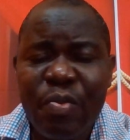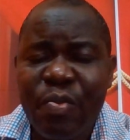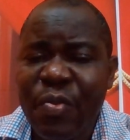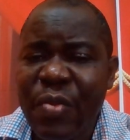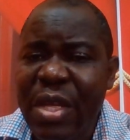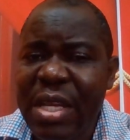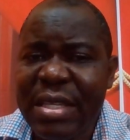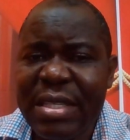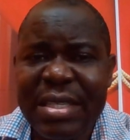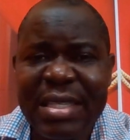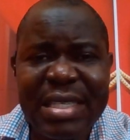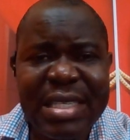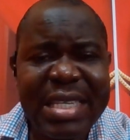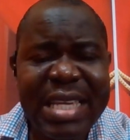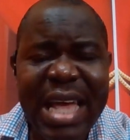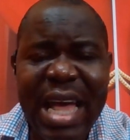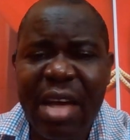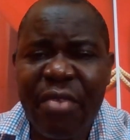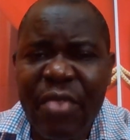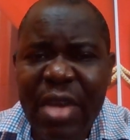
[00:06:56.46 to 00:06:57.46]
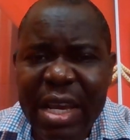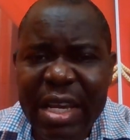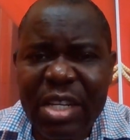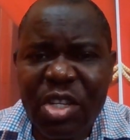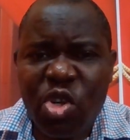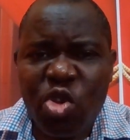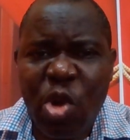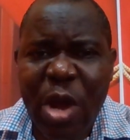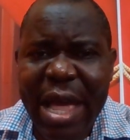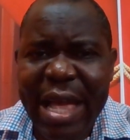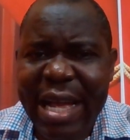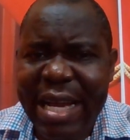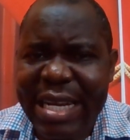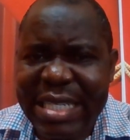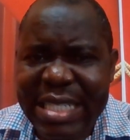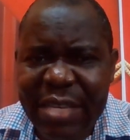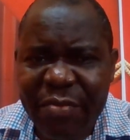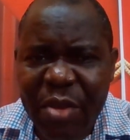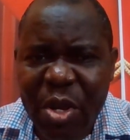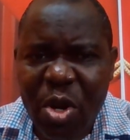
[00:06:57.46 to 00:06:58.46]
these are very trying
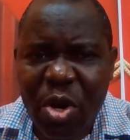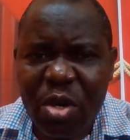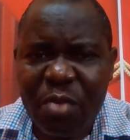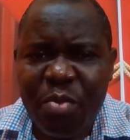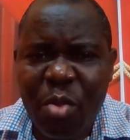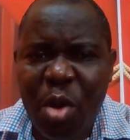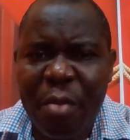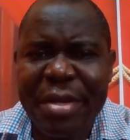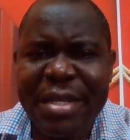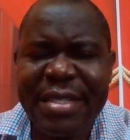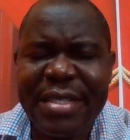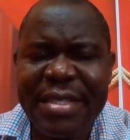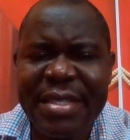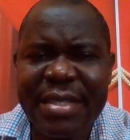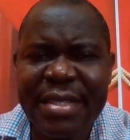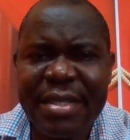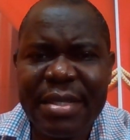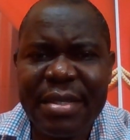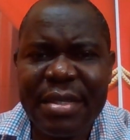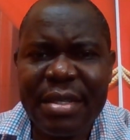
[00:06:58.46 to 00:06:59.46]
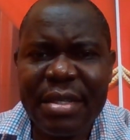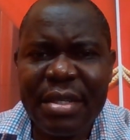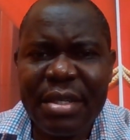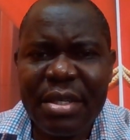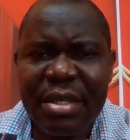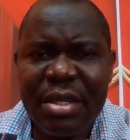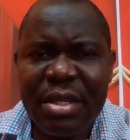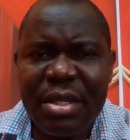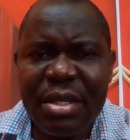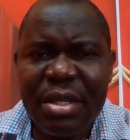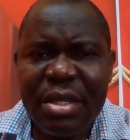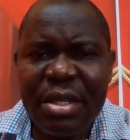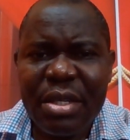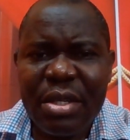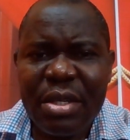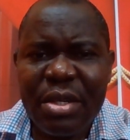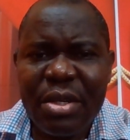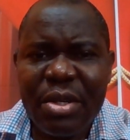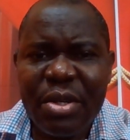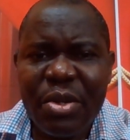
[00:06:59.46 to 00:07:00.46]
and difficult moments.
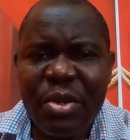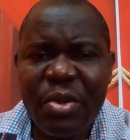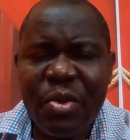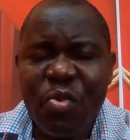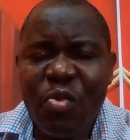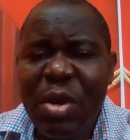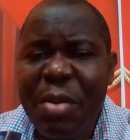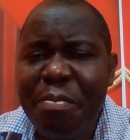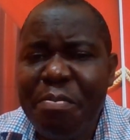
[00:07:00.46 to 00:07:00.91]
We